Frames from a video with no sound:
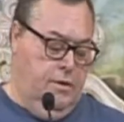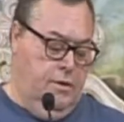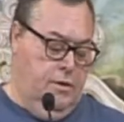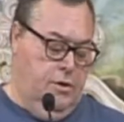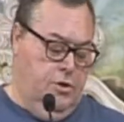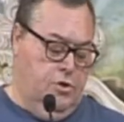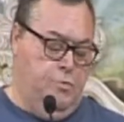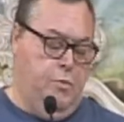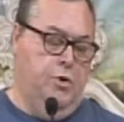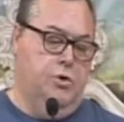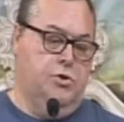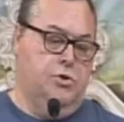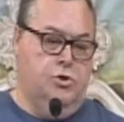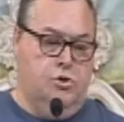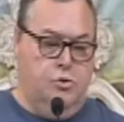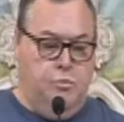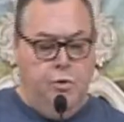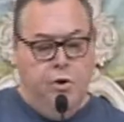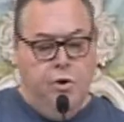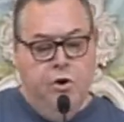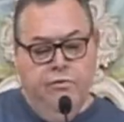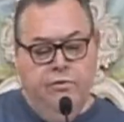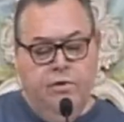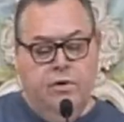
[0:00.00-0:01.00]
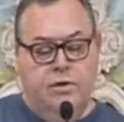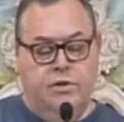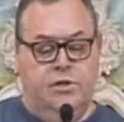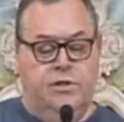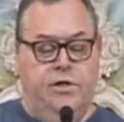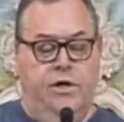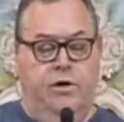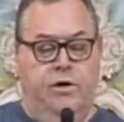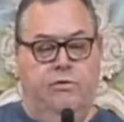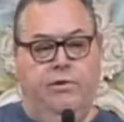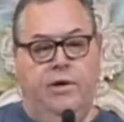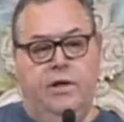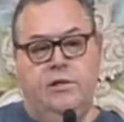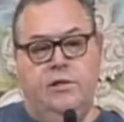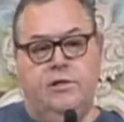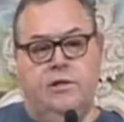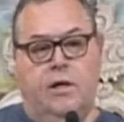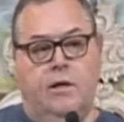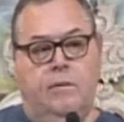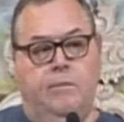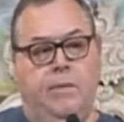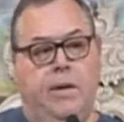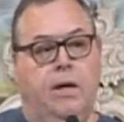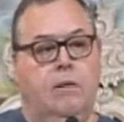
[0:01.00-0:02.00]
person's proven himself. He's
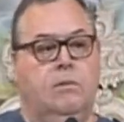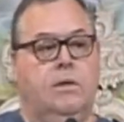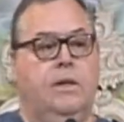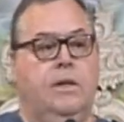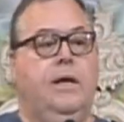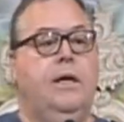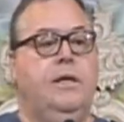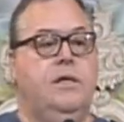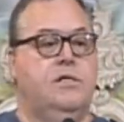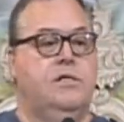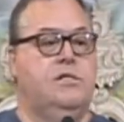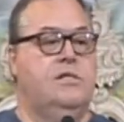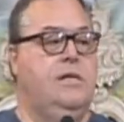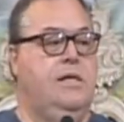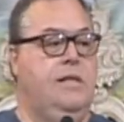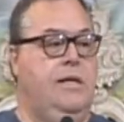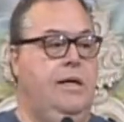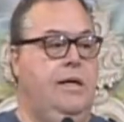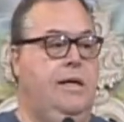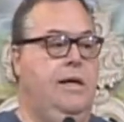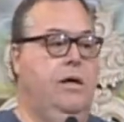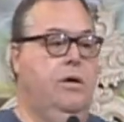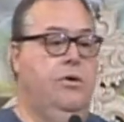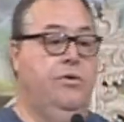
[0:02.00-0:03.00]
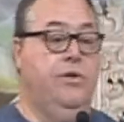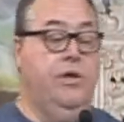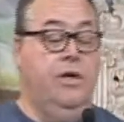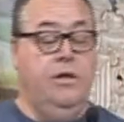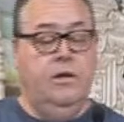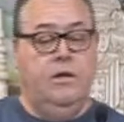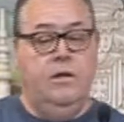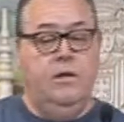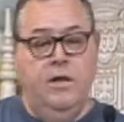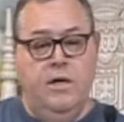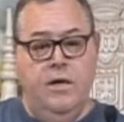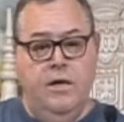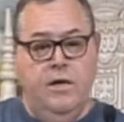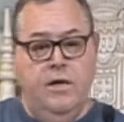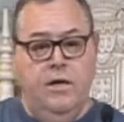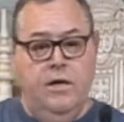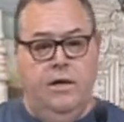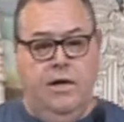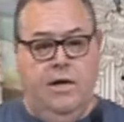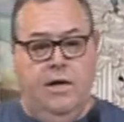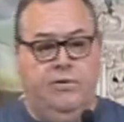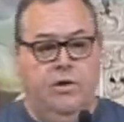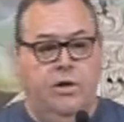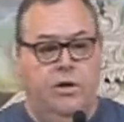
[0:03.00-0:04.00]
going to be able to get a CDL. Then
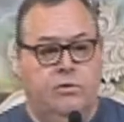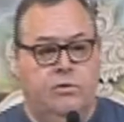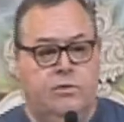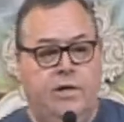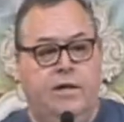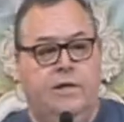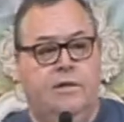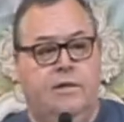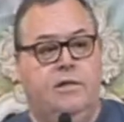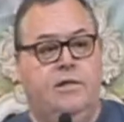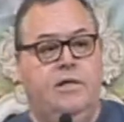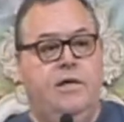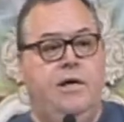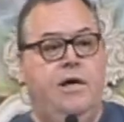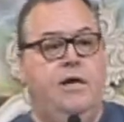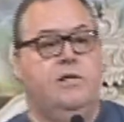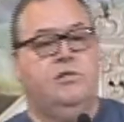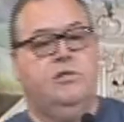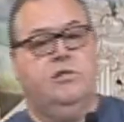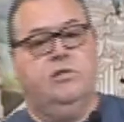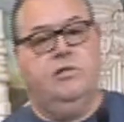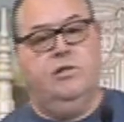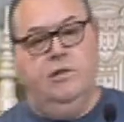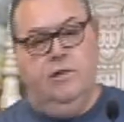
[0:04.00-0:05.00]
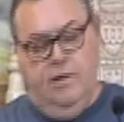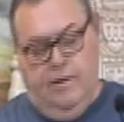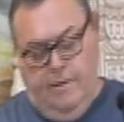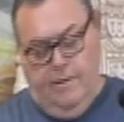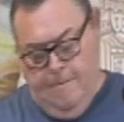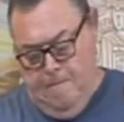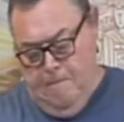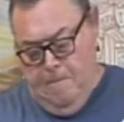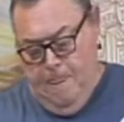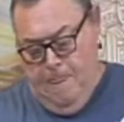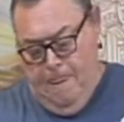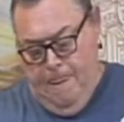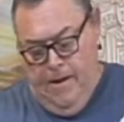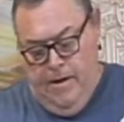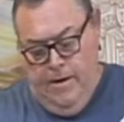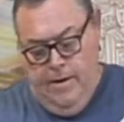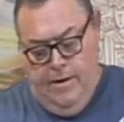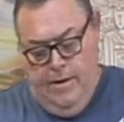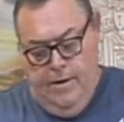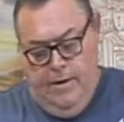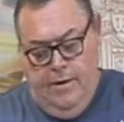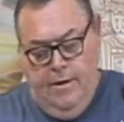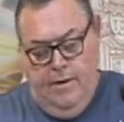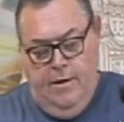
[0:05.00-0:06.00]
you have to go take the tests.
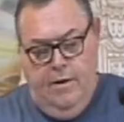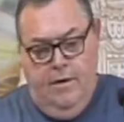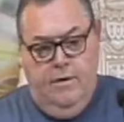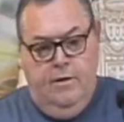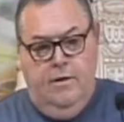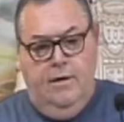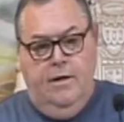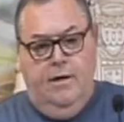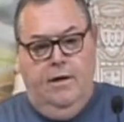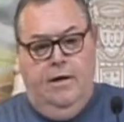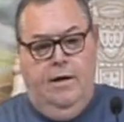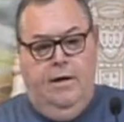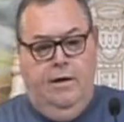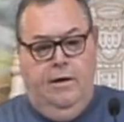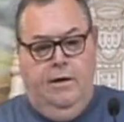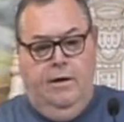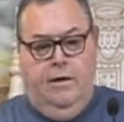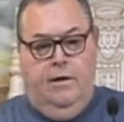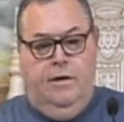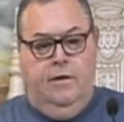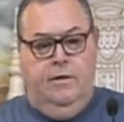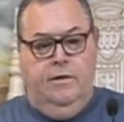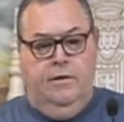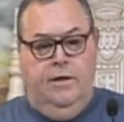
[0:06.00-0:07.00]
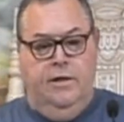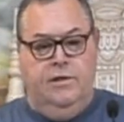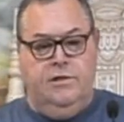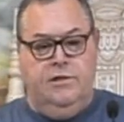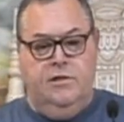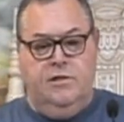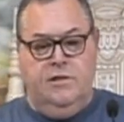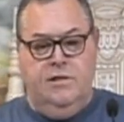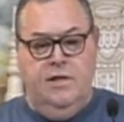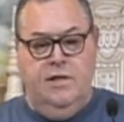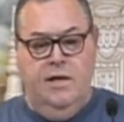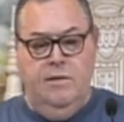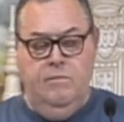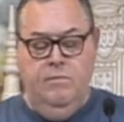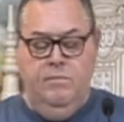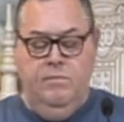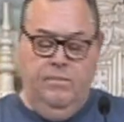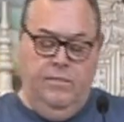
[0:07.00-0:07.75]
And it's the same